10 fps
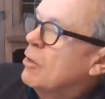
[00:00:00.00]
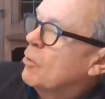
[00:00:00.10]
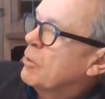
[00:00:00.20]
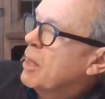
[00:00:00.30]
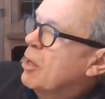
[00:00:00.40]

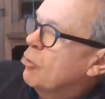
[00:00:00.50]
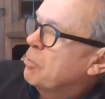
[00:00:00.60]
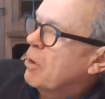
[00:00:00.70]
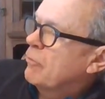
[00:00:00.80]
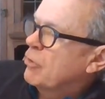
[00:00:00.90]
With the
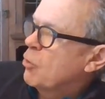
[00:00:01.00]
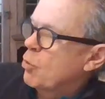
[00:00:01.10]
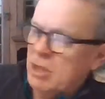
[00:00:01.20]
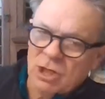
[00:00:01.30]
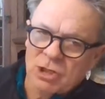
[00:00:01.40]
help of the
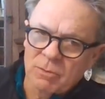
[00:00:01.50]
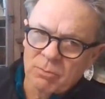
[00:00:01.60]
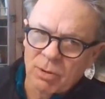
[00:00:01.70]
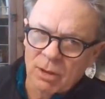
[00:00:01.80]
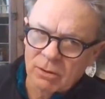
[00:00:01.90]

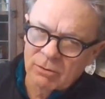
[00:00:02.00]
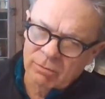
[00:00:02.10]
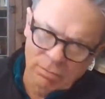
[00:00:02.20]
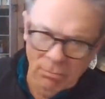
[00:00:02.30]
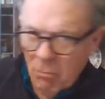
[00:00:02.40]
Wickersham brothers,
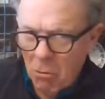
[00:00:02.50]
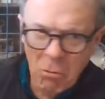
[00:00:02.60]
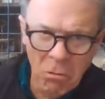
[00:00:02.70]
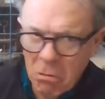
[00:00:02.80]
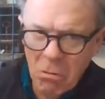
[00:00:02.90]

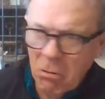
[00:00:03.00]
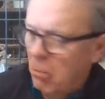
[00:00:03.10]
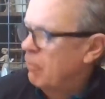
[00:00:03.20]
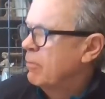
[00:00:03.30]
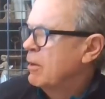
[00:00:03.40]

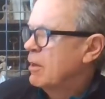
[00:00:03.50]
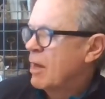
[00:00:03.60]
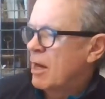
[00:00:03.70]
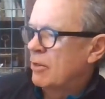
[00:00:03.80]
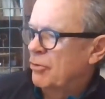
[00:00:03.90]

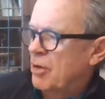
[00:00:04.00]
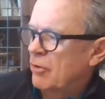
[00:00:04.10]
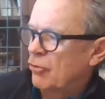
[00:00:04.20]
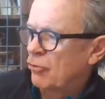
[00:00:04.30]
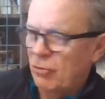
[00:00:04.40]
and
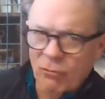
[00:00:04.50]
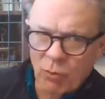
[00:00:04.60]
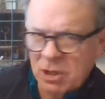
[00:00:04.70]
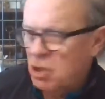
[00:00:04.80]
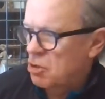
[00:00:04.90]
dozens of
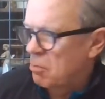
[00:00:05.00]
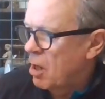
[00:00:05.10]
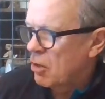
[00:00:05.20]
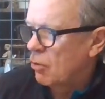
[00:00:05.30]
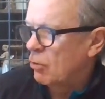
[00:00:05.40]
Wickersham
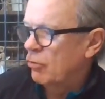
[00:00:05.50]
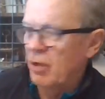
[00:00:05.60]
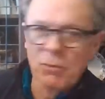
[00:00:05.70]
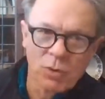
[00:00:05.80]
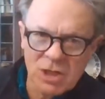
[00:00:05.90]
uncles
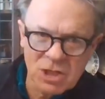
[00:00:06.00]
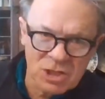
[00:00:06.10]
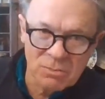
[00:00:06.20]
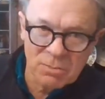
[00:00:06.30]
and Wickersham